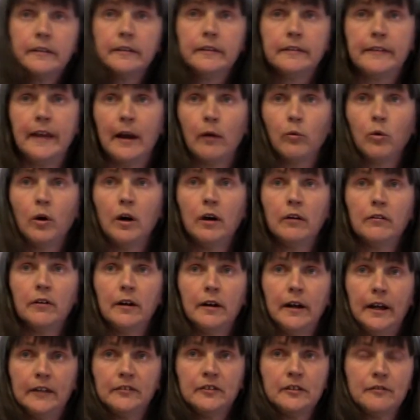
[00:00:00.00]
were,
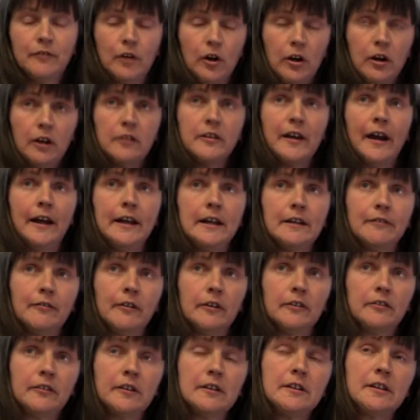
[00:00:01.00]
as you've heard, 8 of
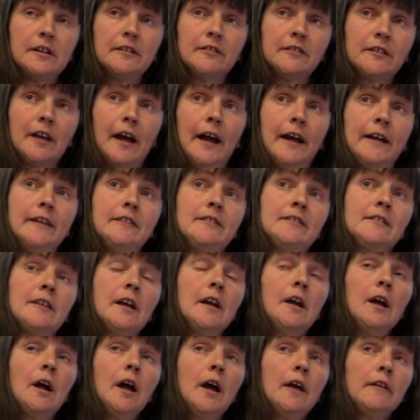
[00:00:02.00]
us in this case.
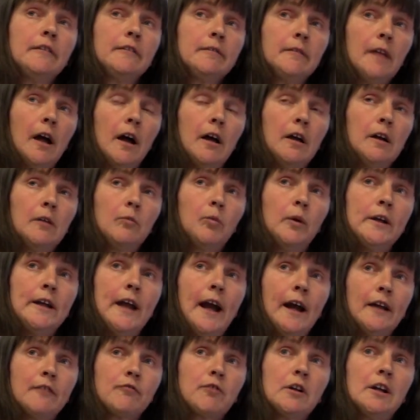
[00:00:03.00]
We
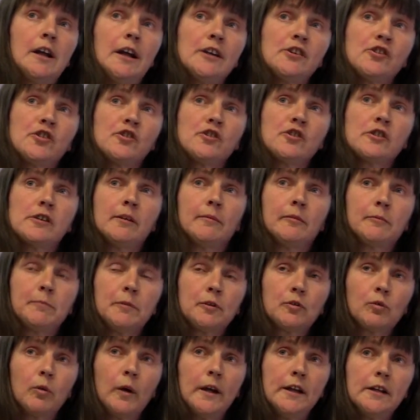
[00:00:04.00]
had relationships
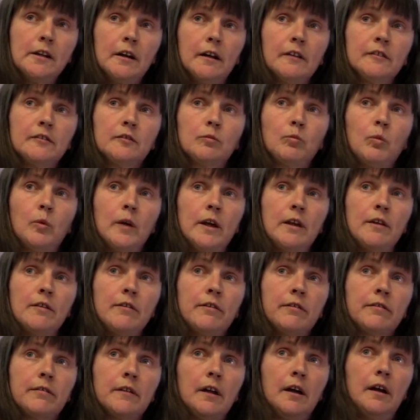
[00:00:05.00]
between us
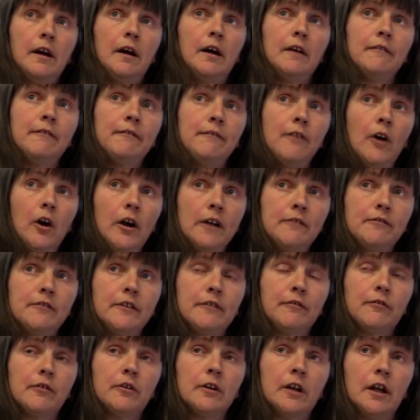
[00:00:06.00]
with 5
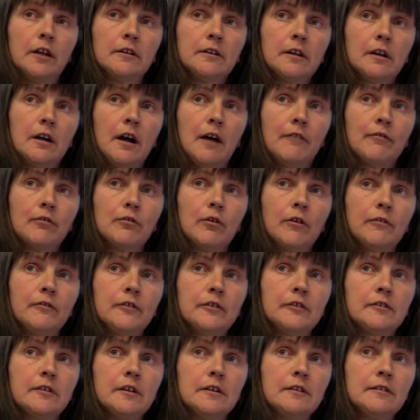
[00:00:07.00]
different undercover
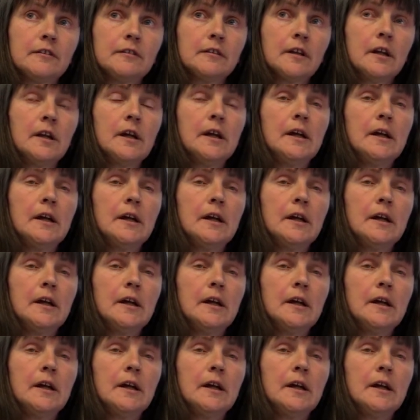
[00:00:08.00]
officers,